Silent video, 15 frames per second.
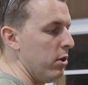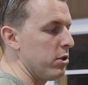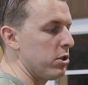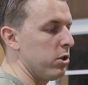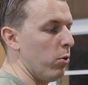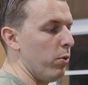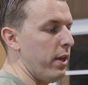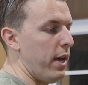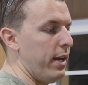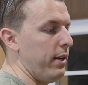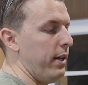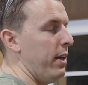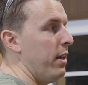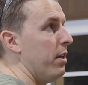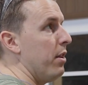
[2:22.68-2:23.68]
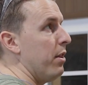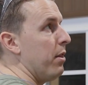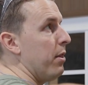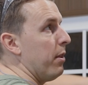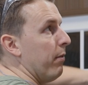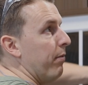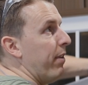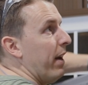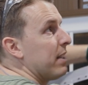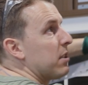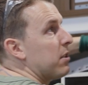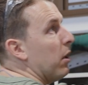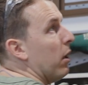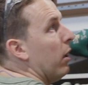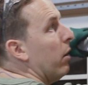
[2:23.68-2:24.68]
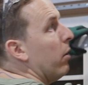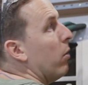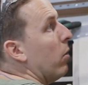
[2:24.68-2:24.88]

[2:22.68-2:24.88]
so then the Vesta